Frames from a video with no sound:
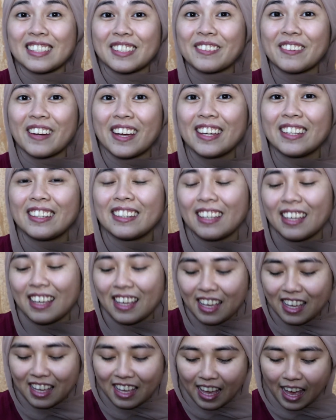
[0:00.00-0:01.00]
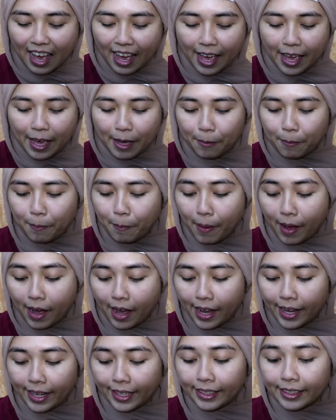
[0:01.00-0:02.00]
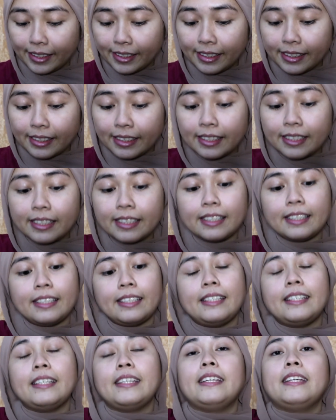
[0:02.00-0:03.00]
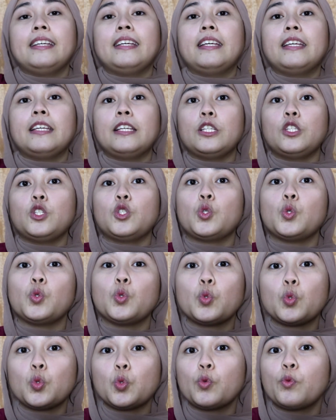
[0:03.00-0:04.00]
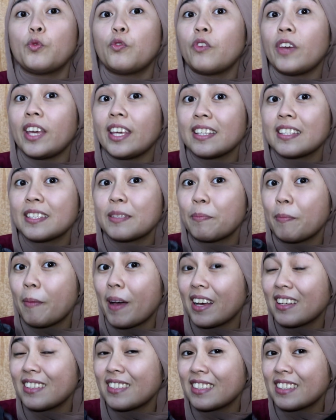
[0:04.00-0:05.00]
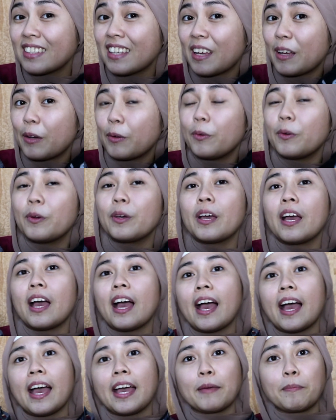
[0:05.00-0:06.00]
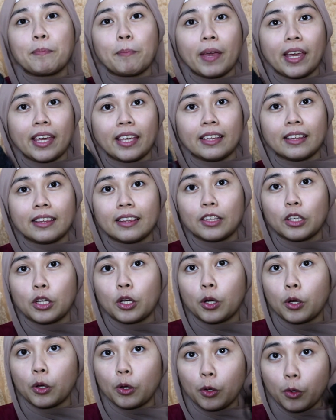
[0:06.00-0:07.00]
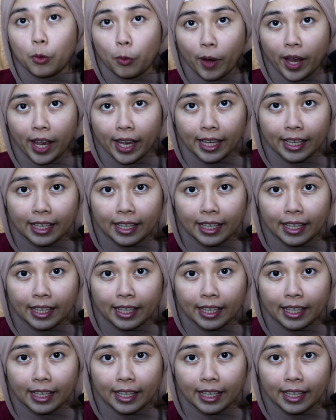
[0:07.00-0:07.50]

right? I have mine. Two face masks now. I made gray